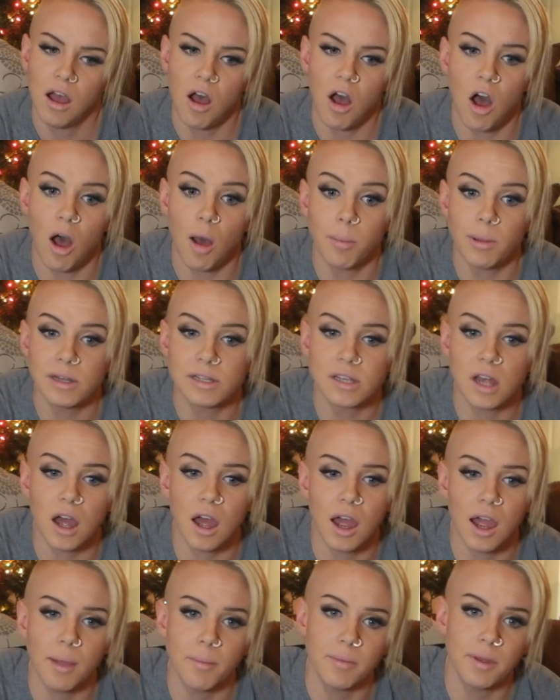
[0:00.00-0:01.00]
hobby
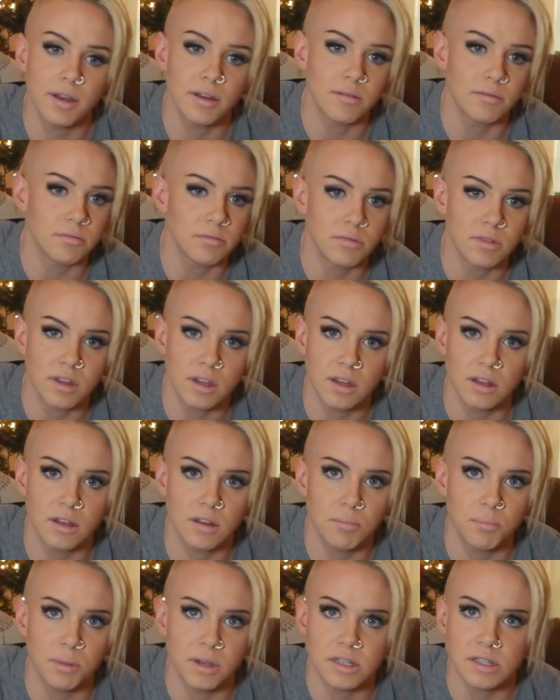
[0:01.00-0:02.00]
time and then
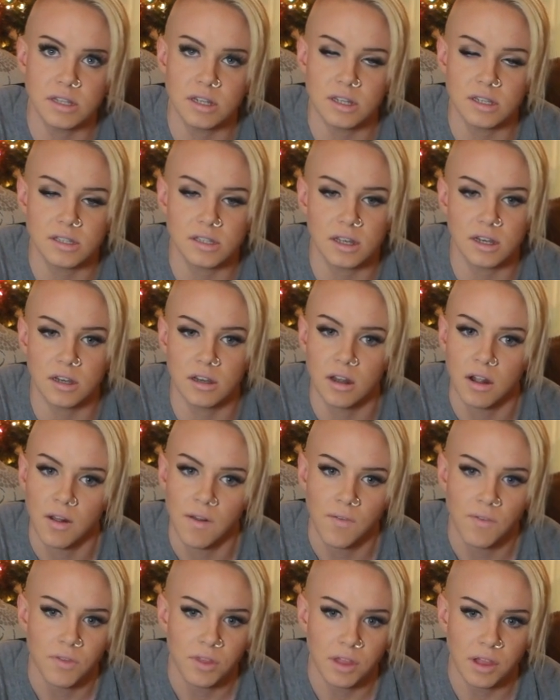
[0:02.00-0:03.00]
business, and
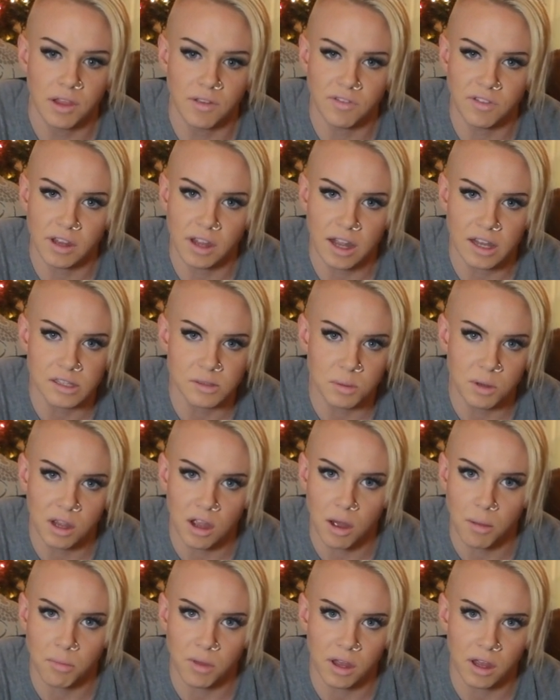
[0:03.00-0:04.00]
lifting has
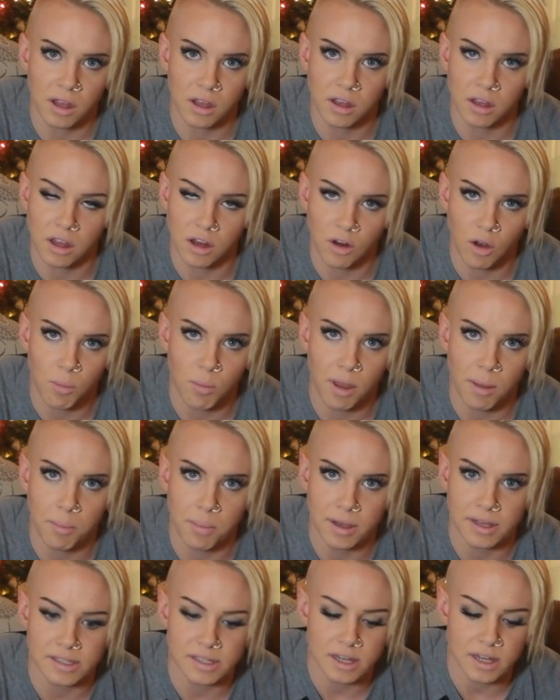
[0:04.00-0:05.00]
become like, you know, my
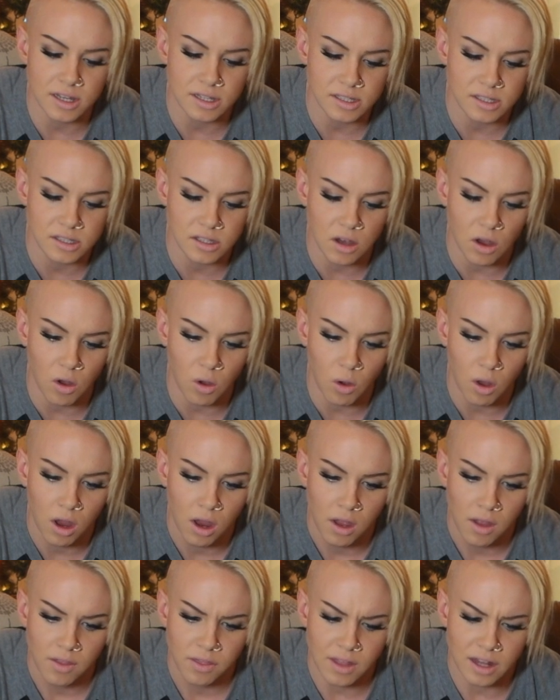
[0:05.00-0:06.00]
business. So
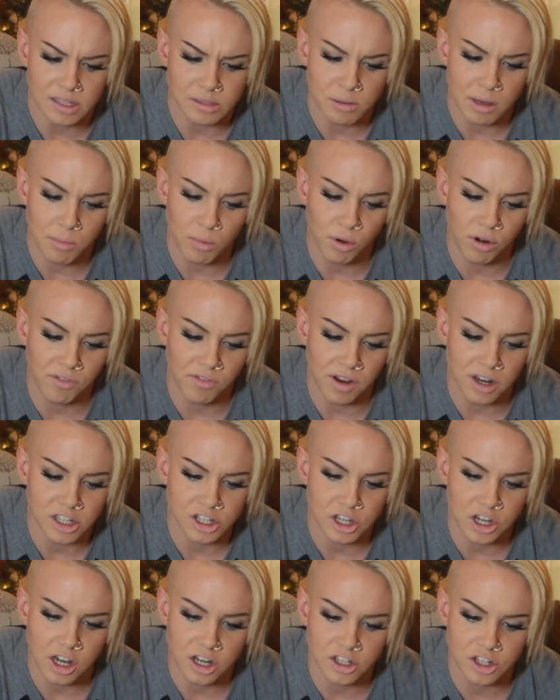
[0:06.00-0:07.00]
that's my
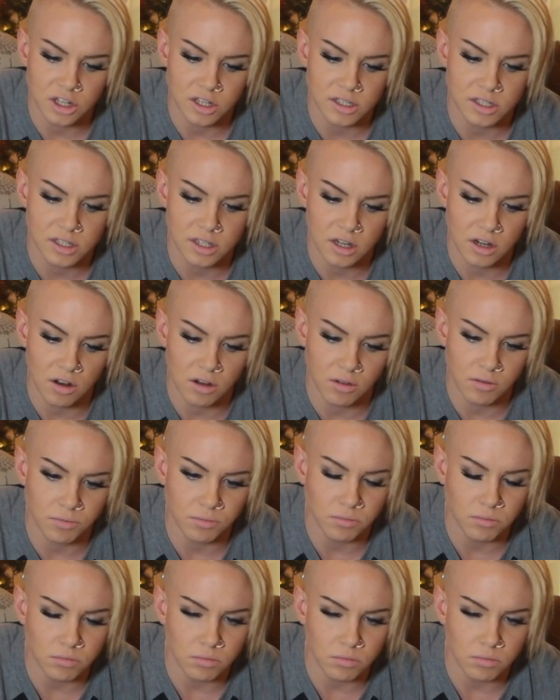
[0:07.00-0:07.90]
motivation. I just, you know,